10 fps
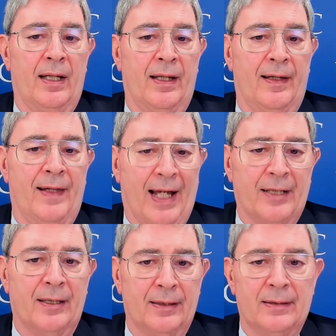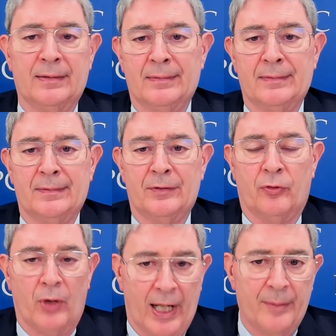That
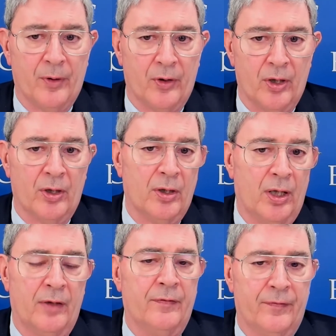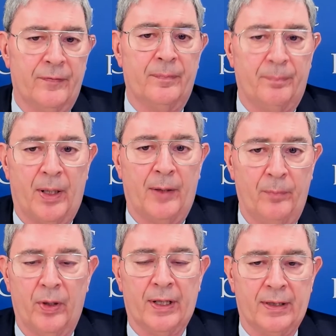grammar of
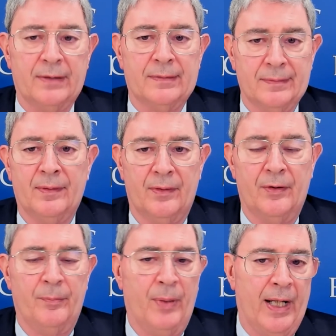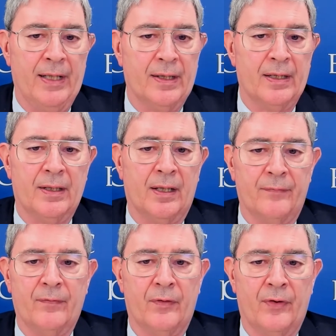public debate and
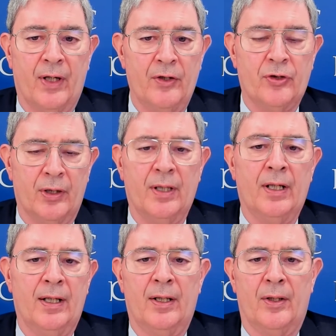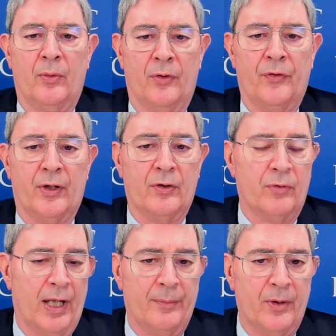conversation was a
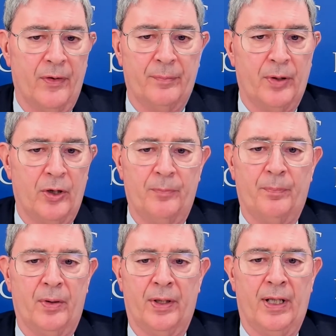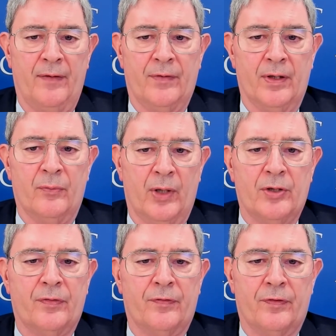grammar, the Pope believed, in
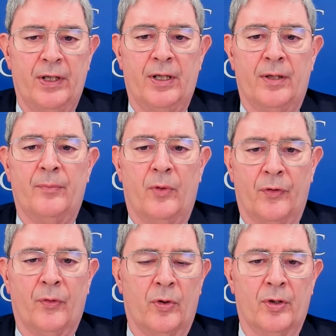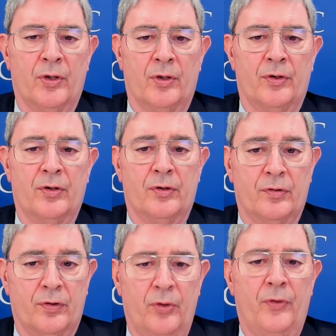which freedom was ordered to
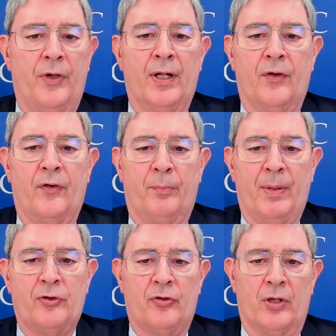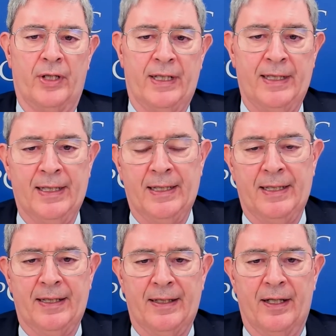truth, and especially
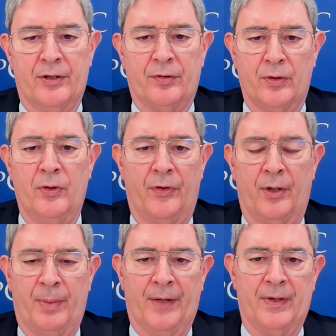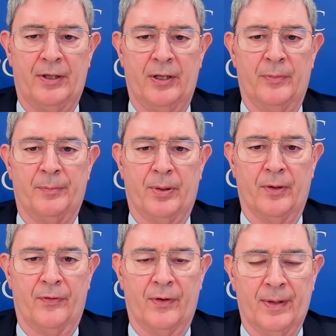the truth about the human
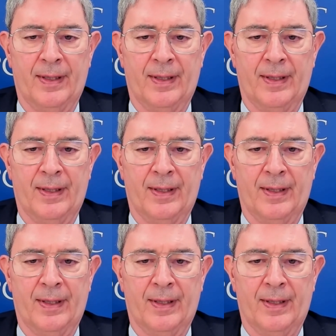person.